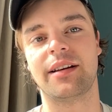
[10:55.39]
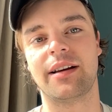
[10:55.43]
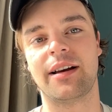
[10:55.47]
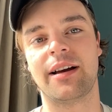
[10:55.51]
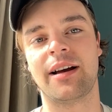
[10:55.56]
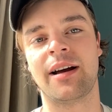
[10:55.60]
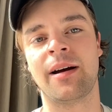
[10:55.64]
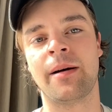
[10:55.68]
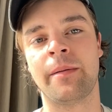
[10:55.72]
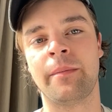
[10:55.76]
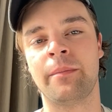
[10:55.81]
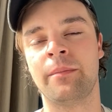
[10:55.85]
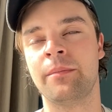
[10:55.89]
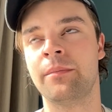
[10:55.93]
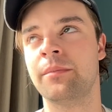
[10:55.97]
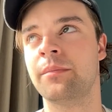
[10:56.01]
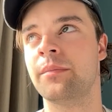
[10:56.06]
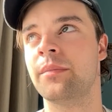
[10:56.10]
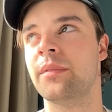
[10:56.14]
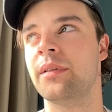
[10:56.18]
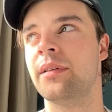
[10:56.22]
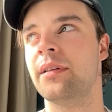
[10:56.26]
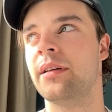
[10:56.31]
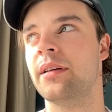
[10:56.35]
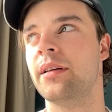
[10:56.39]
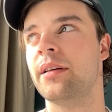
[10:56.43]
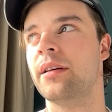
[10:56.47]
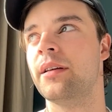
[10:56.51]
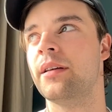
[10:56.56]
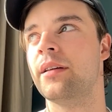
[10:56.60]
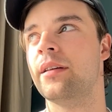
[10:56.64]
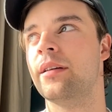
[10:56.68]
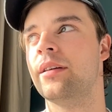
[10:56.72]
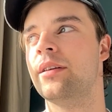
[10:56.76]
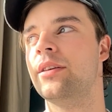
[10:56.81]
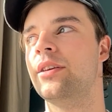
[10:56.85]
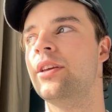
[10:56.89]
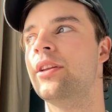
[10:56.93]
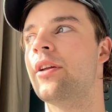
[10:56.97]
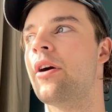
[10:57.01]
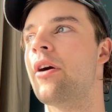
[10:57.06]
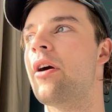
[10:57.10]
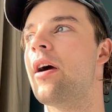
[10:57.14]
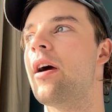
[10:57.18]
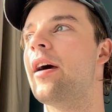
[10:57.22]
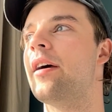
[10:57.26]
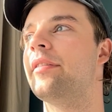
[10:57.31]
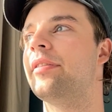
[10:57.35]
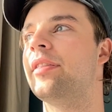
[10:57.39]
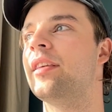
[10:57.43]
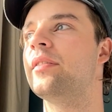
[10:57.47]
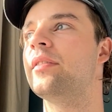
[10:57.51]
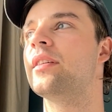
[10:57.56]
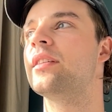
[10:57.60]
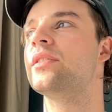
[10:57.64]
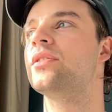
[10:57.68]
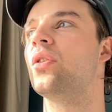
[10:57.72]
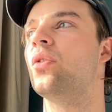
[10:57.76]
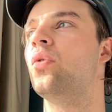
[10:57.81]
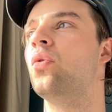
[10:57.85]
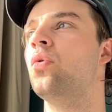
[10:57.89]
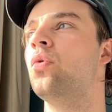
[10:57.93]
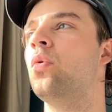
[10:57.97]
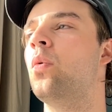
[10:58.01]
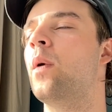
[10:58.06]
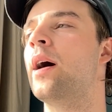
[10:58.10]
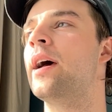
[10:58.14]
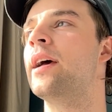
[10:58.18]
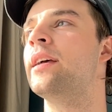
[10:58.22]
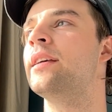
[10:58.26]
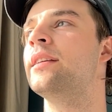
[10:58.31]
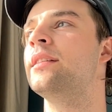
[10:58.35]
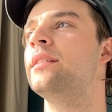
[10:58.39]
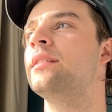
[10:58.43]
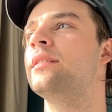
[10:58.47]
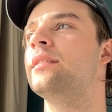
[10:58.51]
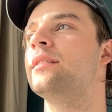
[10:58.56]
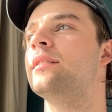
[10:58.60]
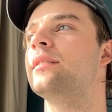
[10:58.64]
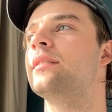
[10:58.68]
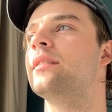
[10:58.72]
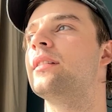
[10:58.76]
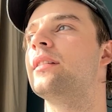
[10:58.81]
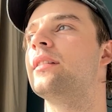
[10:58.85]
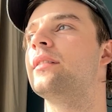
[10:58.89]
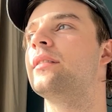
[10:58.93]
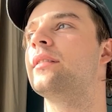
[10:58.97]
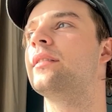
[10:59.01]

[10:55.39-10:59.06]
I think there's always